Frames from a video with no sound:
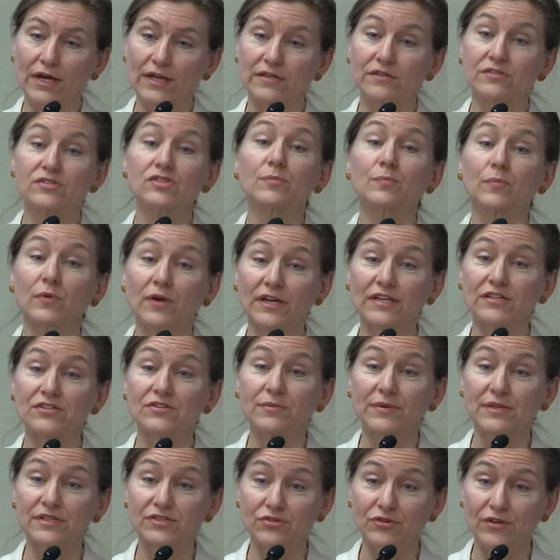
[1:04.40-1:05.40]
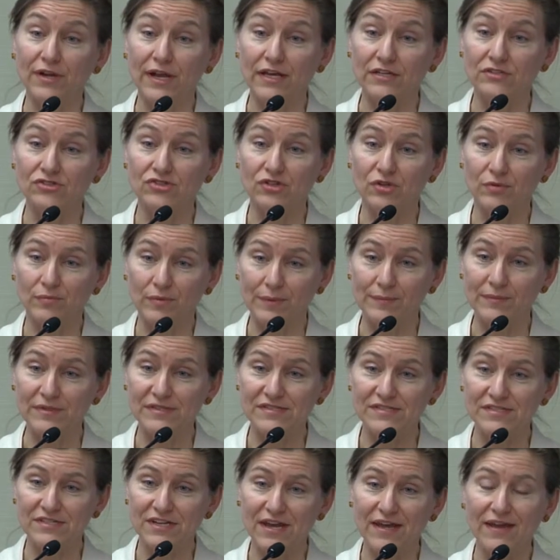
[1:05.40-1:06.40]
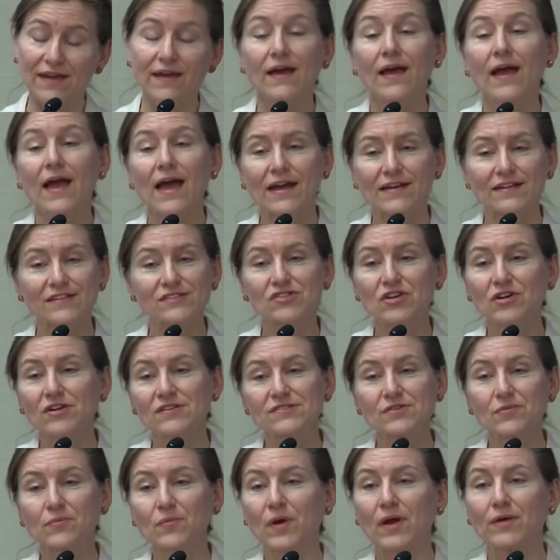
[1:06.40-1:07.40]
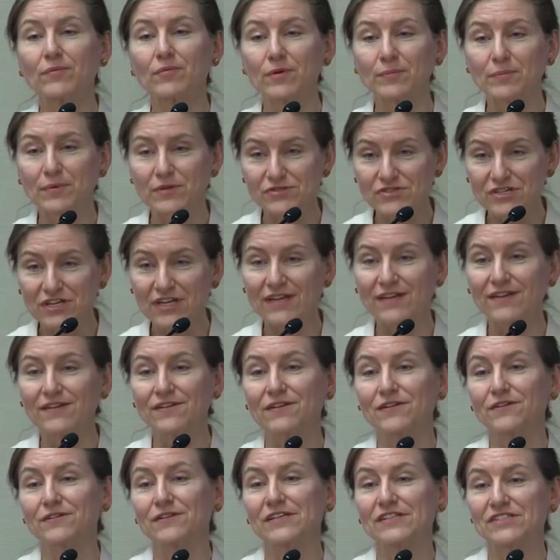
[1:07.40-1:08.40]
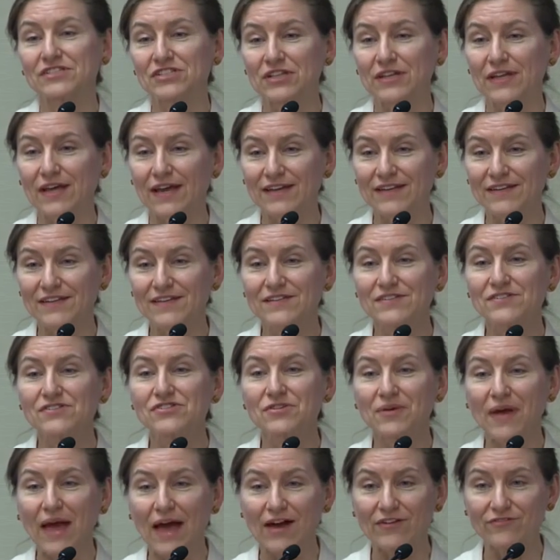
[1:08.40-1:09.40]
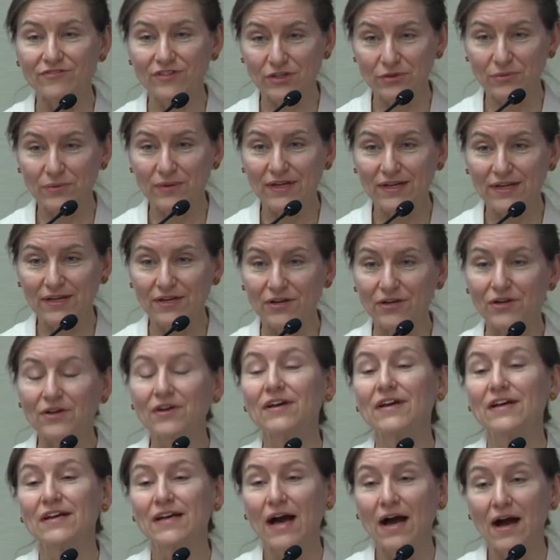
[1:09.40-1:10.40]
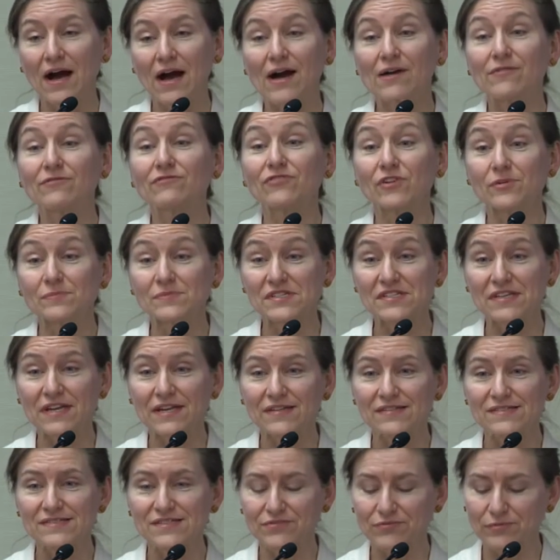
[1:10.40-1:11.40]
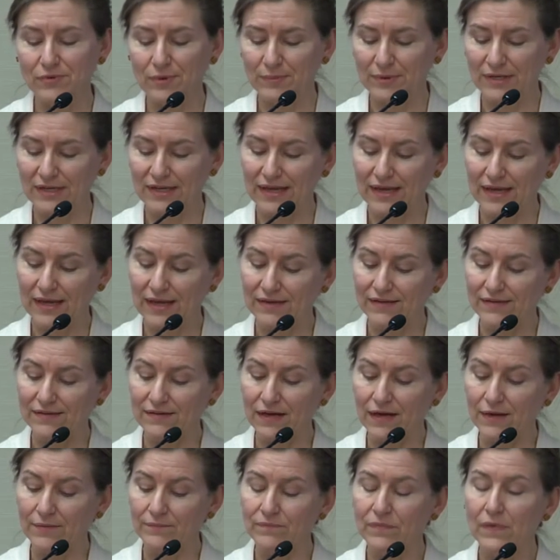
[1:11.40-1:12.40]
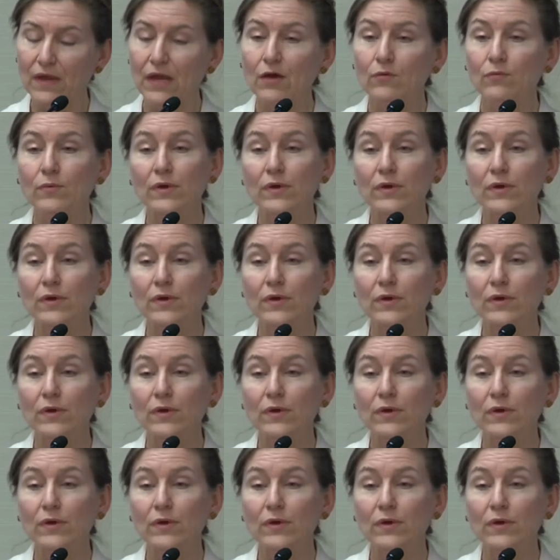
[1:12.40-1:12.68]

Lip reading: one to bring to International Women's Day, and it's also why we're particularly delighted to have you here from Status of Women Canada.